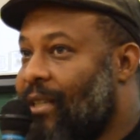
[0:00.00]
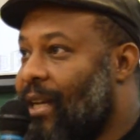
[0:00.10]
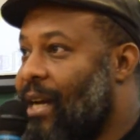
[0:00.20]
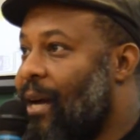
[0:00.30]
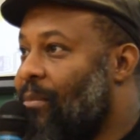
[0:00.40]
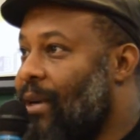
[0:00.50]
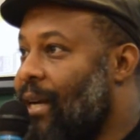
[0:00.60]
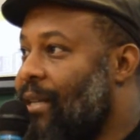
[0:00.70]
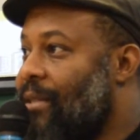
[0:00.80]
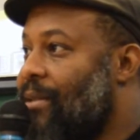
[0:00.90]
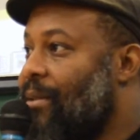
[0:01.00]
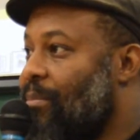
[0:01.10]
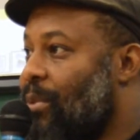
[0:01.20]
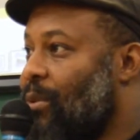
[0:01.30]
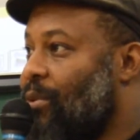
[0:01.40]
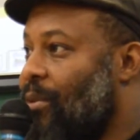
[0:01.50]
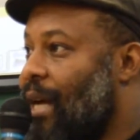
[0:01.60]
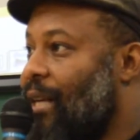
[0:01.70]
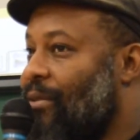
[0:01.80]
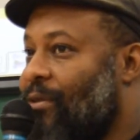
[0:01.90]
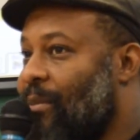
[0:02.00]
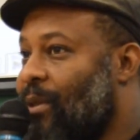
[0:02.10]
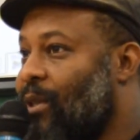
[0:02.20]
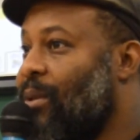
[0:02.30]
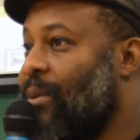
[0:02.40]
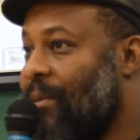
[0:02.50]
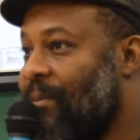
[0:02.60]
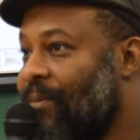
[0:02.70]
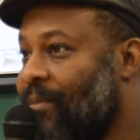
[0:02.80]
and comrades, Boots Riley from the Coup,